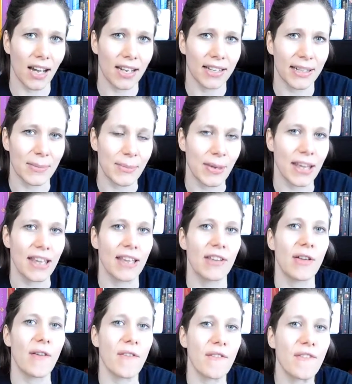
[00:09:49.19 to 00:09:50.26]

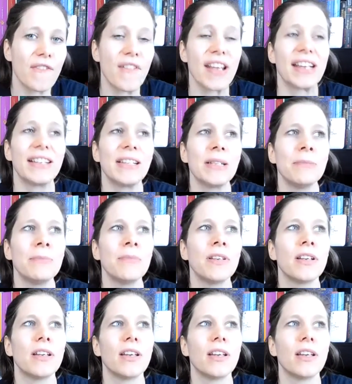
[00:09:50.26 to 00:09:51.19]
anime film.